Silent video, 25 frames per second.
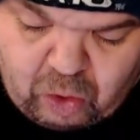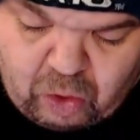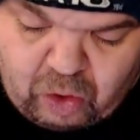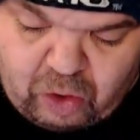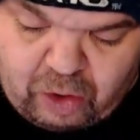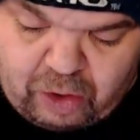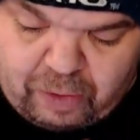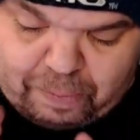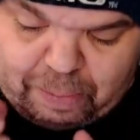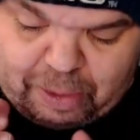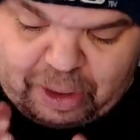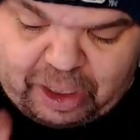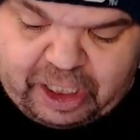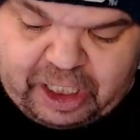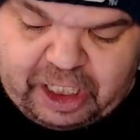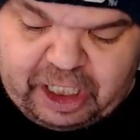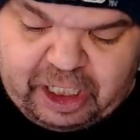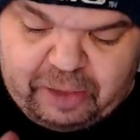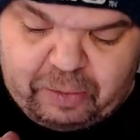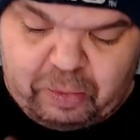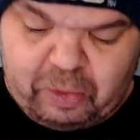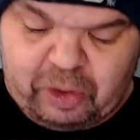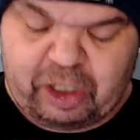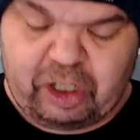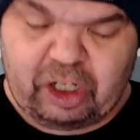but he
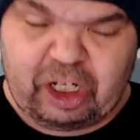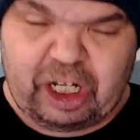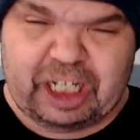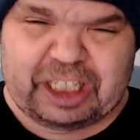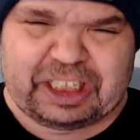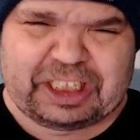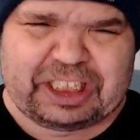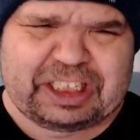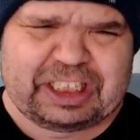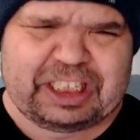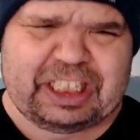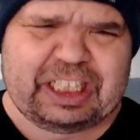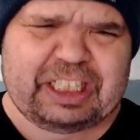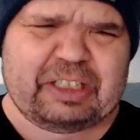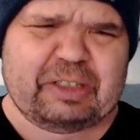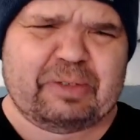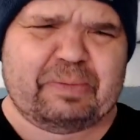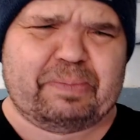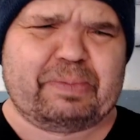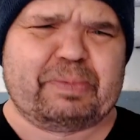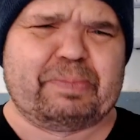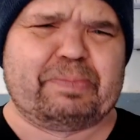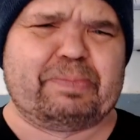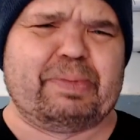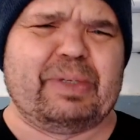realizes that the
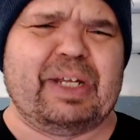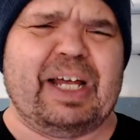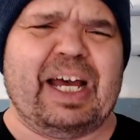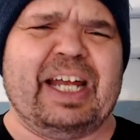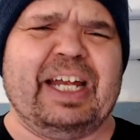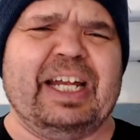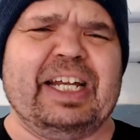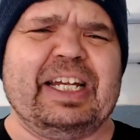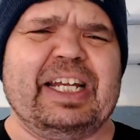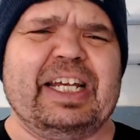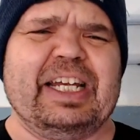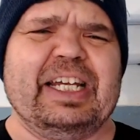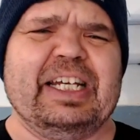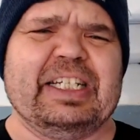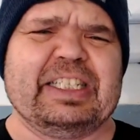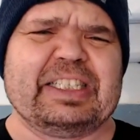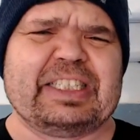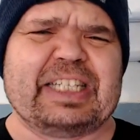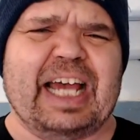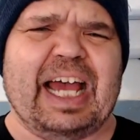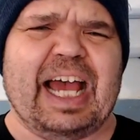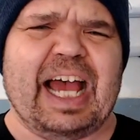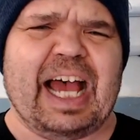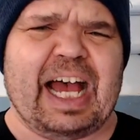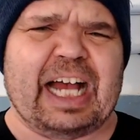planet is
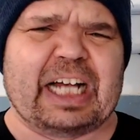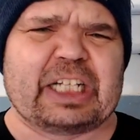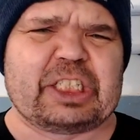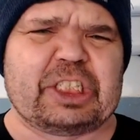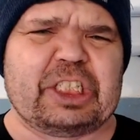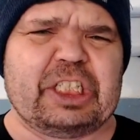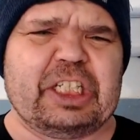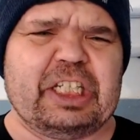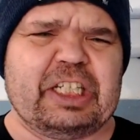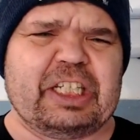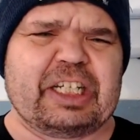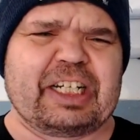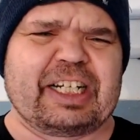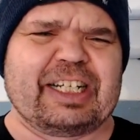actually,